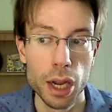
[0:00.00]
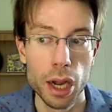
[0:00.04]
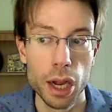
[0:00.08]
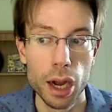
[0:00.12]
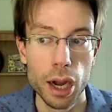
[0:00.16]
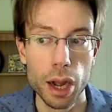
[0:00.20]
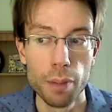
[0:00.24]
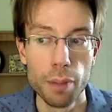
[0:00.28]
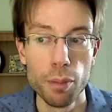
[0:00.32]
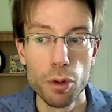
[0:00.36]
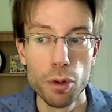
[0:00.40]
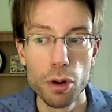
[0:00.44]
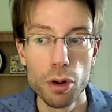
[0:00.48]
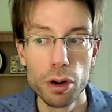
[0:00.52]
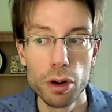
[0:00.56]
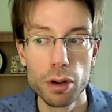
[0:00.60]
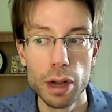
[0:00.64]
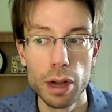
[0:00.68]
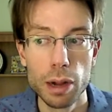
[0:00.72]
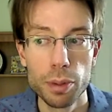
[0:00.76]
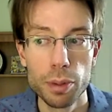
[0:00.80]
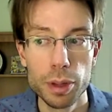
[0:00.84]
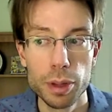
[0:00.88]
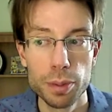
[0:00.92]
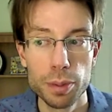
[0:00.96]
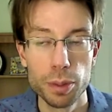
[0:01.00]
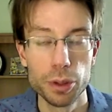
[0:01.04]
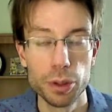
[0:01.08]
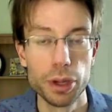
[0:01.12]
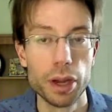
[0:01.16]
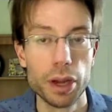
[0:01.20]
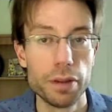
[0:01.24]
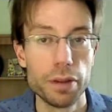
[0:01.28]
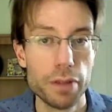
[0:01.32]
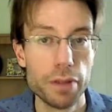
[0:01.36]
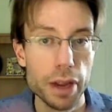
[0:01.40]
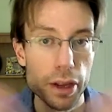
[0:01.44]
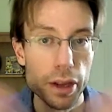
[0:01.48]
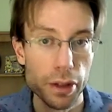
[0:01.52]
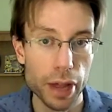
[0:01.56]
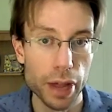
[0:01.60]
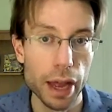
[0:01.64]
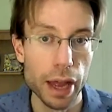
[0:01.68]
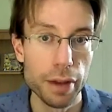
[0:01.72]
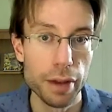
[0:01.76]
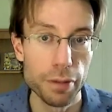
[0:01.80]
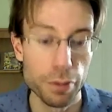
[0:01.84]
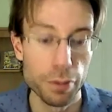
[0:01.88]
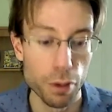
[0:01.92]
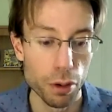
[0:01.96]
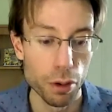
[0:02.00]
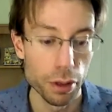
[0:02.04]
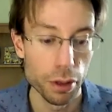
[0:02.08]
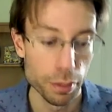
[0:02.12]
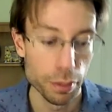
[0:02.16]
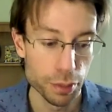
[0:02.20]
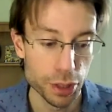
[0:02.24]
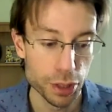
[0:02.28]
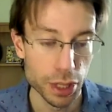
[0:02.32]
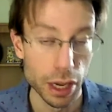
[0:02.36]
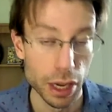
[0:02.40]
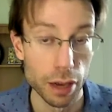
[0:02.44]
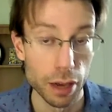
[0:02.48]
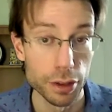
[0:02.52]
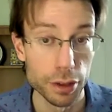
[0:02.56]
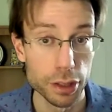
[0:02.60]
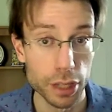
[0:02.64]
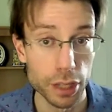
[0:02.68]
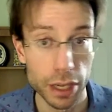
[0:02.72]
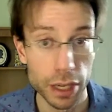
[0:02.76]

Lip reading: I more allow people to unveil that for themselves.